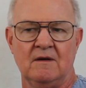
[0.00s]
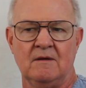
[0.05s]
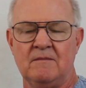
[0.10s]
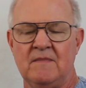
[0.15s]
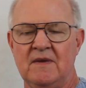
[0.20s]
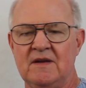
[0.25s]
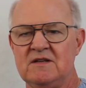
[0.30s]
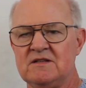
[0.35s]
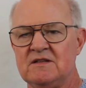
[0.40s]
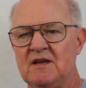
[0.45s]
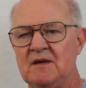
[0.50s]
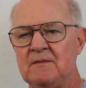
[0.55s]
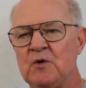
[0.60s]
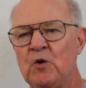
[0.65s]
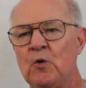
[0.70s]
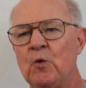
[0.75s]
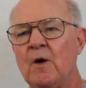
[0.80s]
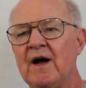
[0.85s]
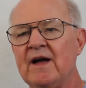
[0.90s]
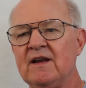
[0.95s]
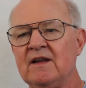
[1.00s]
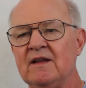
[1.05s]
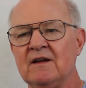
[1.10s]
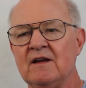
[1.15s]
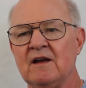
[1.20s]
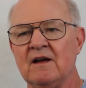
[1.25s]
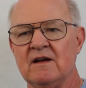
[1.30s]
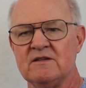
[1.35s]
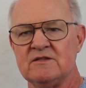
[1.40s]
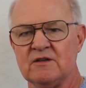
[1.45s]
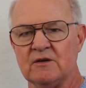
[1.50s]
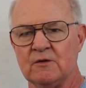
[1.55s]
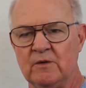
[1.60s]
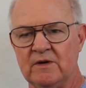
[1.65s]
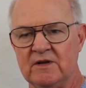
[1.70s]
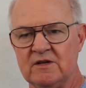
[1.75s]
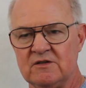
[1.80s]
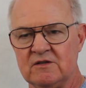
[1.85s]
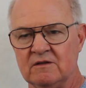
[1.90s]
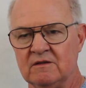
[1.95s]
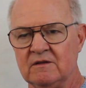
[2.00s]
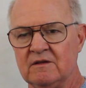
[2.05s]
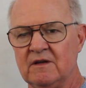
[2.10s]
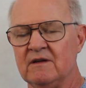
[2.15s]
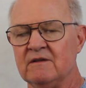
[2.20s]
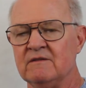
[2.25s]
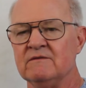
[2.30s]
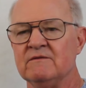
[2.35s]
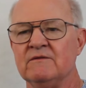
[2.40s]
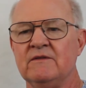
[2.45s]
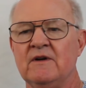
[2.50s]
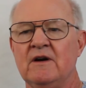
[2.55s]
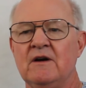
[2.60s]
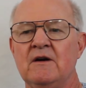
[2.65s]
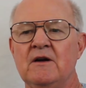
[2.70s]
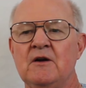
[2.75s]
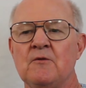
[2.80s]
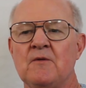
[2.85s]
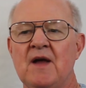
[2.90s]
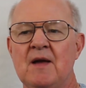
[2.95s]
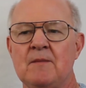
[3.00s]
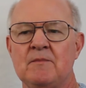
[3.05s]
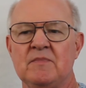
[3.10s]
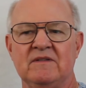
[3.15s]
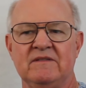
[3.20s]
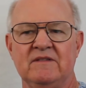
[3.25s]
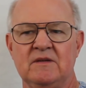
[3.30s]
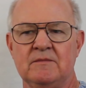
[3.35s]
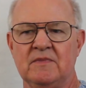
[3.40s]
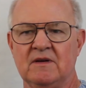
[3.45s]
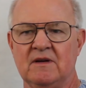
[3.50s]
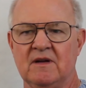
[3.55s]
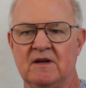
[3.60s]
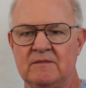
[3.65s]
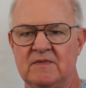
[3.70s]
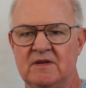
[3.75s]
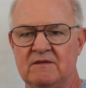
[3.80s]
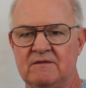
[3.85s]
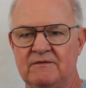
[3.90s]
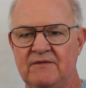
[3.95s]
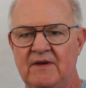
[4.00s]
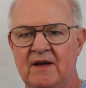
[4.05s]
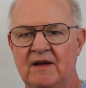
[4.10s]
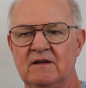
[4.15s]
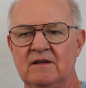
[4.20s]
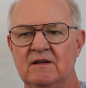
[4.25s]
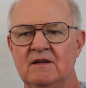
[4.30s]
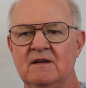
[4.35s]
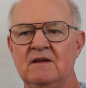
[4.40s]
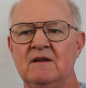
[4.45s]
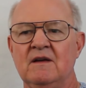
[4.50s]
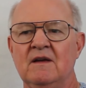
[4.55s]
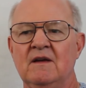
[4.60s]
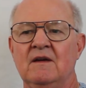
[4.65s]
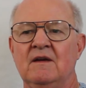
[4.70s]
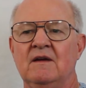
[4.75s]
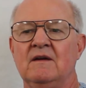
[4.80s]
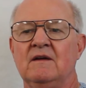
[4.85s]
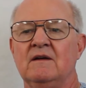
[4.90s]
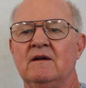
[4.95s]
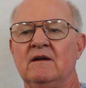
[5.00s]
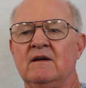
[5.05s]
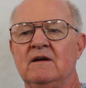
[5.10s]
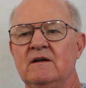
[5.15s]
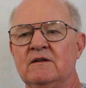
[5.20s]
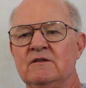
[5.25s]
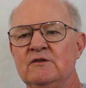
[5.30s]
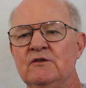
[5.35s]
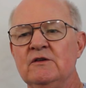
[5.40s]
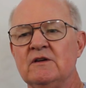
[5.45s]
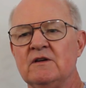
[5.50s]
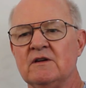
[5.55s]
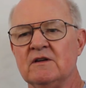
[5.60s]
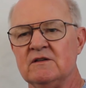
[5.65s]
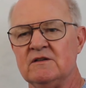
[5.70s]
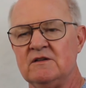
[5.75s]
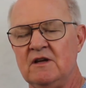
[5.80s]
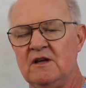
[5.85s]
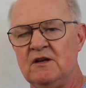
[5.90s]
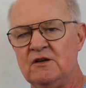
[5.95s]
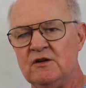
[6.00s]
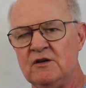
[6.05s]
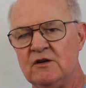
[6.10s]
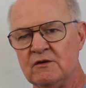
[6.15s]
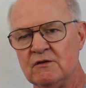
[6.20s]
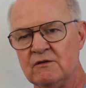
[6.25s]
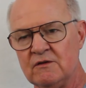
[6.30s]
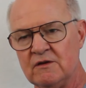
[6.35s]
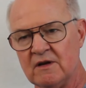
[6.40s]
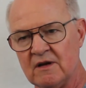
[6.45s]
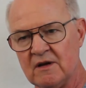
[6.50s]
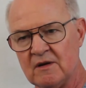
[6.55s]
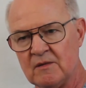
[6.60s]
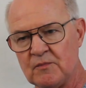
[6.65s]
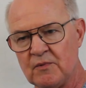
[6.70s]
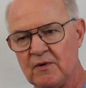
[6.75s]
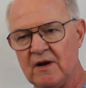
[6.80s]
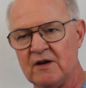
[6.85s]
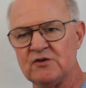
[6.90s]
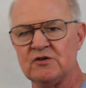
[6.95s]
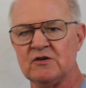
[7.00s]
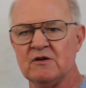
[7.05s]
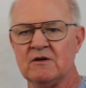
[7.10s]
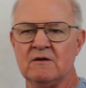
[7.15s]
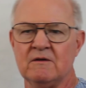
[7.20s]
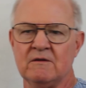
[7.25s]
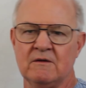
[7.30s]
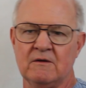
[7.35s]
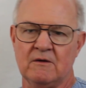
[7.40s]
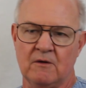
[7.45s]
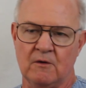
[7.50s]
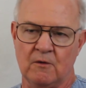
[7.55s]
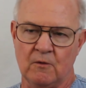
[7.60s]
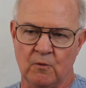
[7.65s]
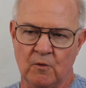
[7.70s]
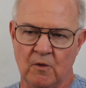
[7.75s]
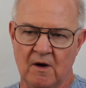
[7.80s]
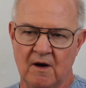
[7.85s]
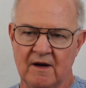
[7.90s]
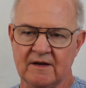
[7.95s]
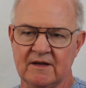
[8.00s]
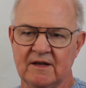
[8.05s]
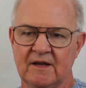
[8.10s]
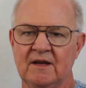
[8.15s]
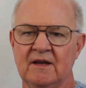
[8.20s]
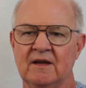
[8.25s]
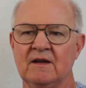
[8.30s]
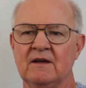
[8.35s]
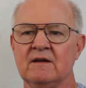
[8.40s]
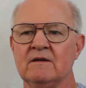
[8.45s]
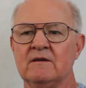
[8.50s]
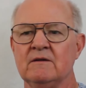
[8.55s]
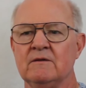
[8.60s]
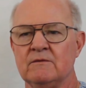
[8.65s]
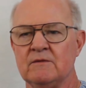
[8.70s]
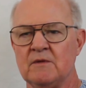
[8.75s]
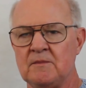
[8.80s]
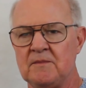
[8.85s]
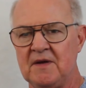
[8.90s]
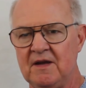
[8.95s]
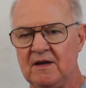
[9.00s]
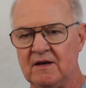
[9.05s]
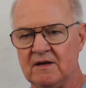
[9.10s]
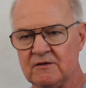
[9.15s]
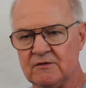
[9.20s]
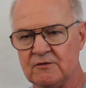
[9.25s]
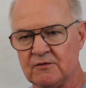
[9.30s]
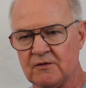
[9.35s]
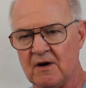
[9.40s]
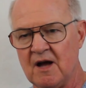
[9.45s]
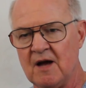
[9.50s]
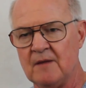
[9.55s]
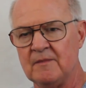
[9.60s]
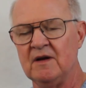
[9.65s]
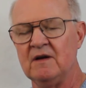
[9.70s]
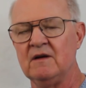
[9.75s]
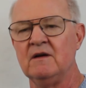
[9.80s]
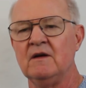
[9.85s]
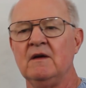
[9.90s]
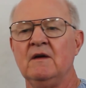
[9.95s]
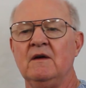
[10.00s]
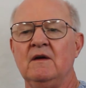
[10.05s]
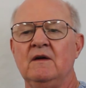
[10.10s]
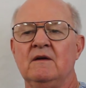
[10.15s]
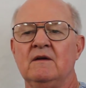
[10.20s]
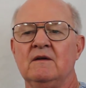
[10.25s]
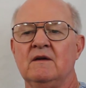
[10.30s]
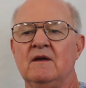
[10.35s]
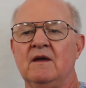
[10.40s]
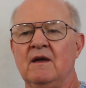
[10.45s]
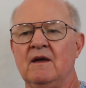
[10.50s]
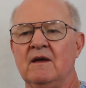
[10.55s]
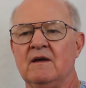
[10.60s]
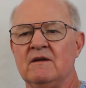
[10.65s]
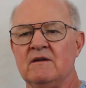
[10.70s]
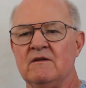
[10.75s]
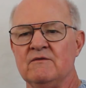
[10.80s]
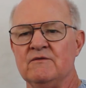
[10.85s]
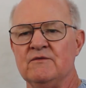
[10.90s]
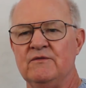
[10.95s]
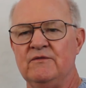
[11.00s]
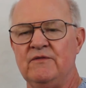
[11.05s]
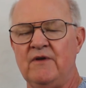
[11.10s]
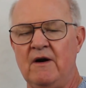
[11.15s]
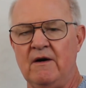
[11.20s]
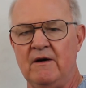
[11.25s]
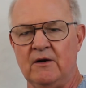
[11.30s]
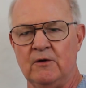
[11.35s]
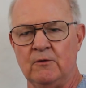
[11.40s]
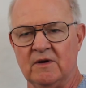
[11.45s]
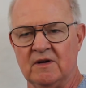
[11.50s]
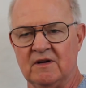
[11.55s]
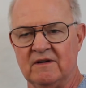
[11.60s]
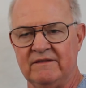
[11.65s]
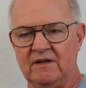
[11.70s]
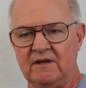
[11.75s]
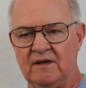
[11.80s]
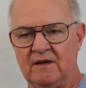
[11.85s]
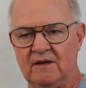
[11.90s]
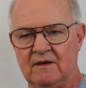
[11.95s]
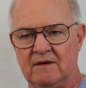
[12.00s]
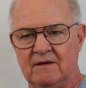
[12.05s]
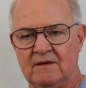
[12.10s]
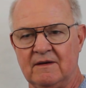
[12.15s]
may seem quite inconsequential, can very rapidly become infected due to continued pressure, walking, repeated trauma, can very quickly